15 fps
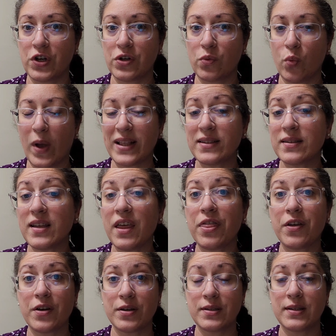Wednesday,
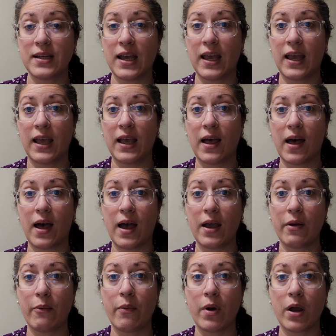Thursday, I
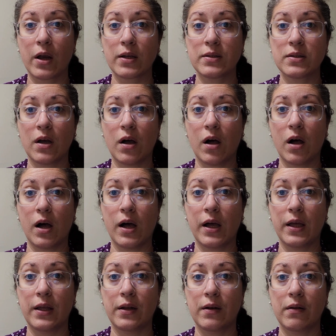worked
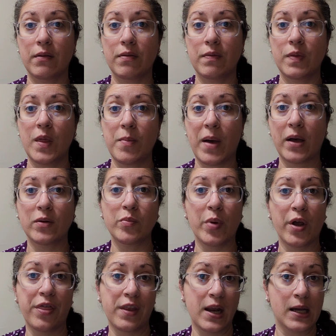on the Mountain
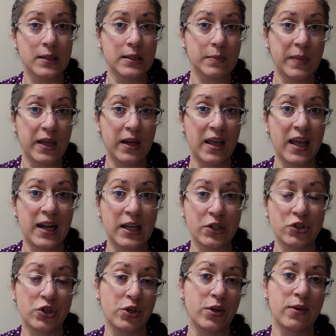Birth announcement, and I'll
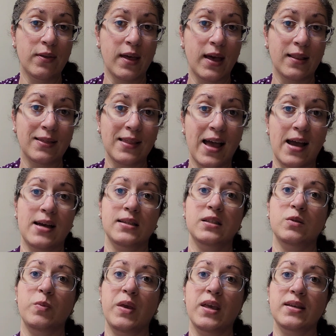show you that last
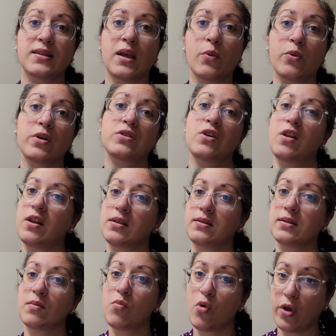because I worked on it
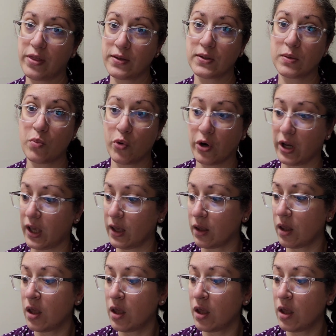some more this morning.